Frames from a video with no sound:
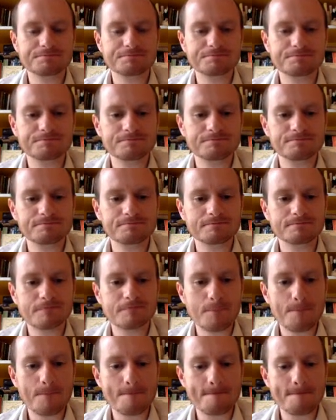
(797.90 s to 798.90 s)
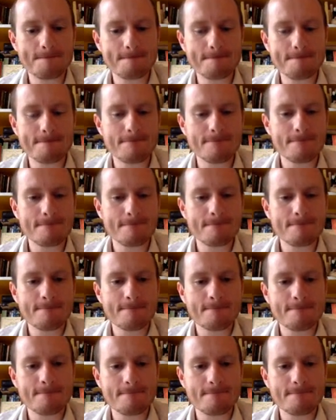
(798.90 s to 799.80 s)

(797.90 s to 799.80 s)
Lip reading: Nobody speaks.